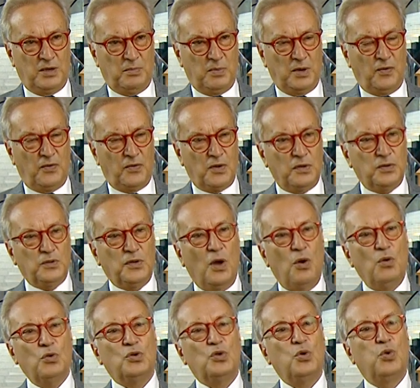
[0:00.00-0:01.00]
but of course
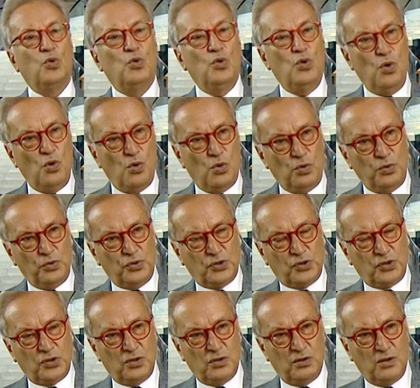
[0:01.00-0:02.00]
those who
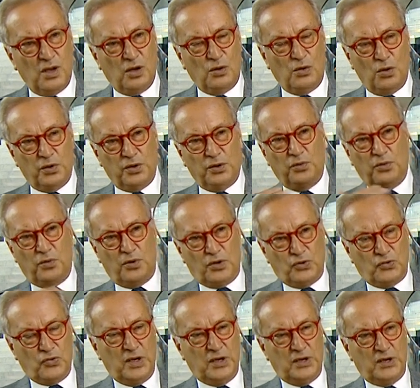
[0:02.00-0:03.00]
lose according to the
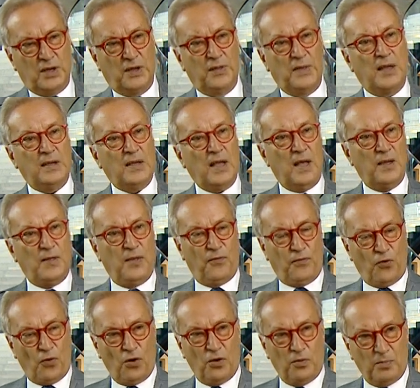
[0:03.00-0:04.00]
treaty, and that are the
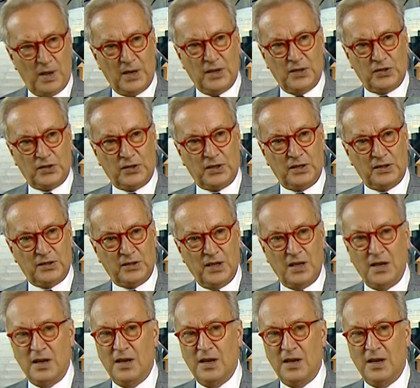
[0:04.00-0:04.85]
foreign ministers,